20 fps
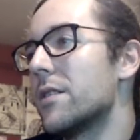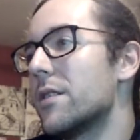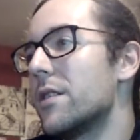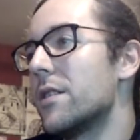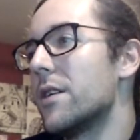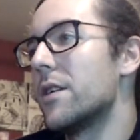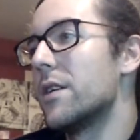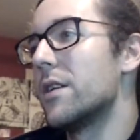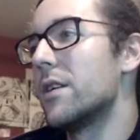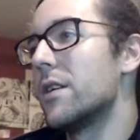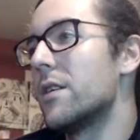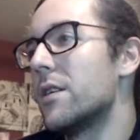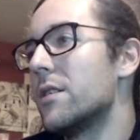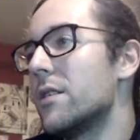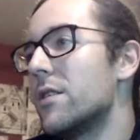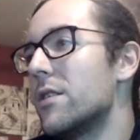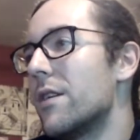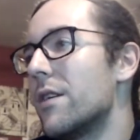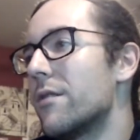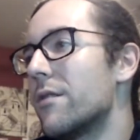Do
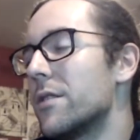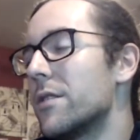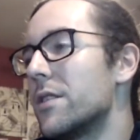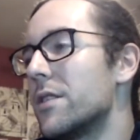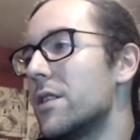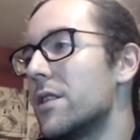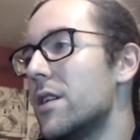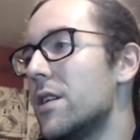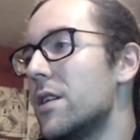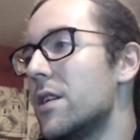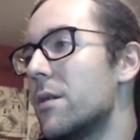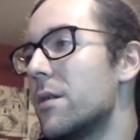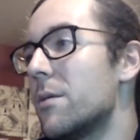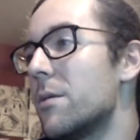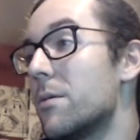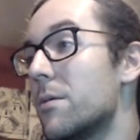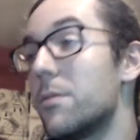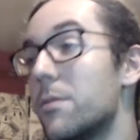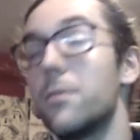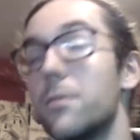you have a receipt?
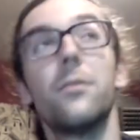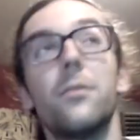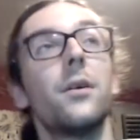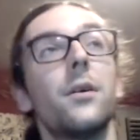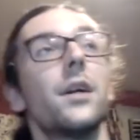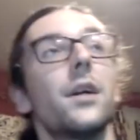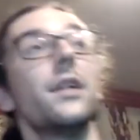I